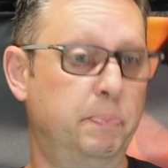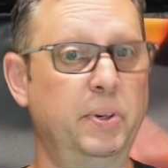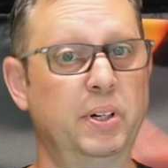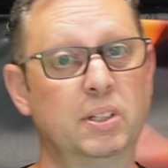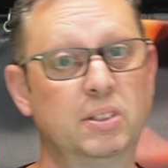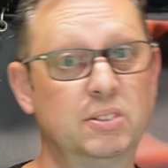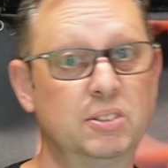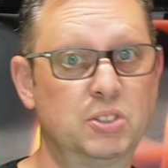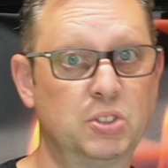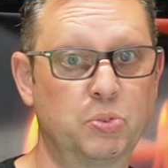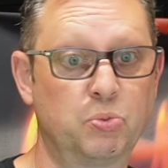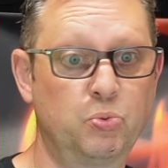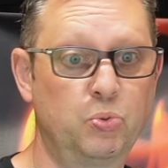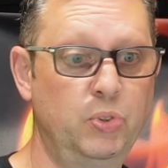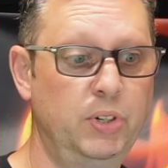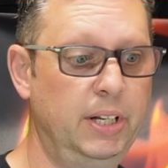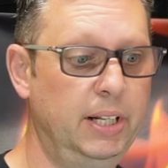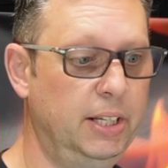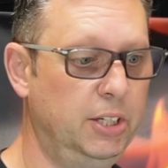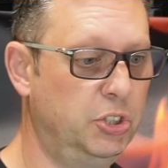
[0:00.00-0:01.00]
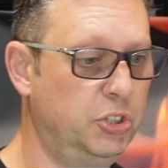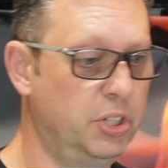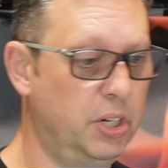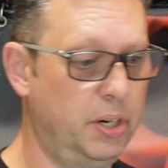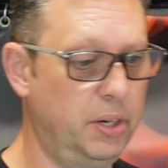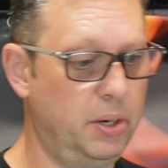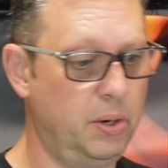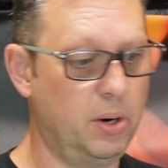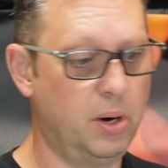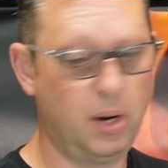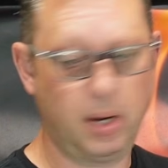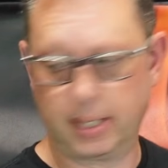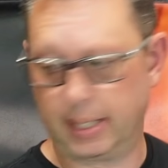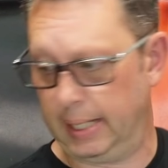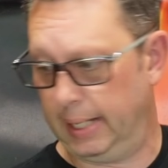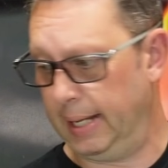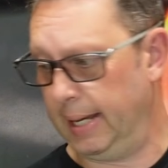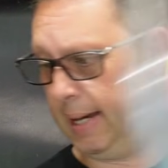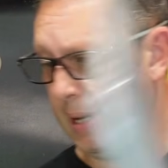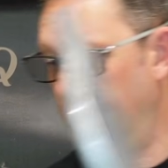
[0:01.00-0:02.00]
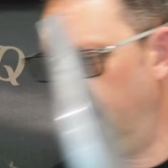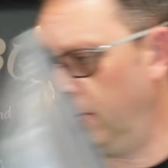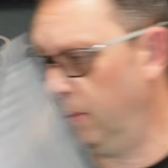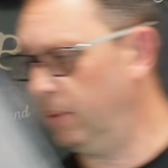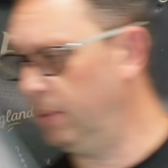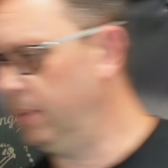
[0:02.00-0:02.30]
But to really show you, I'll get it out.